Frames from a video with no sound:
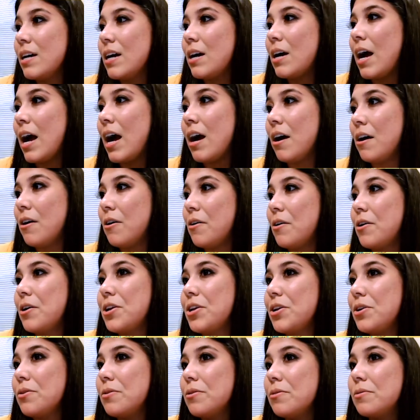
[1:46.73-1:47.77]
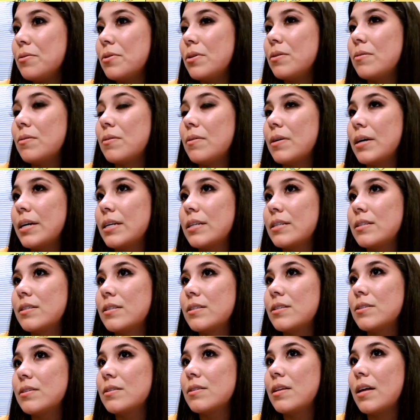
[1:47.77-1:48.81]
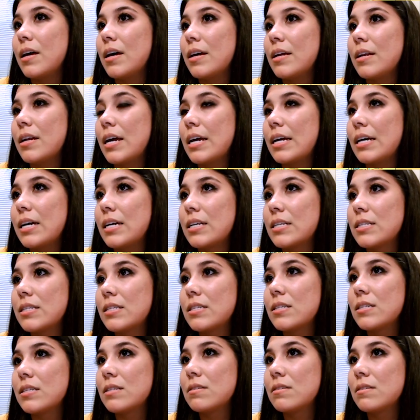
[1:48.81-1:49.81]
How are you going to then, I guess,